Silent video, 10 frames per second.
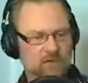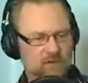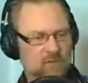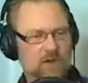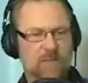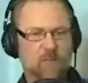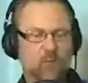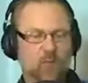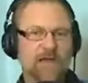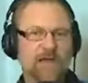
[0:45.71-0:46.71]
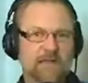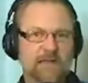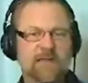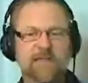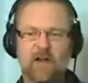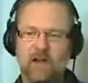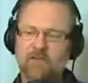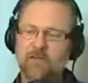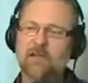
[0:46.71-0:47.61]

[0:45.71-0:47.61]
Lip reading: you pop one end of the key off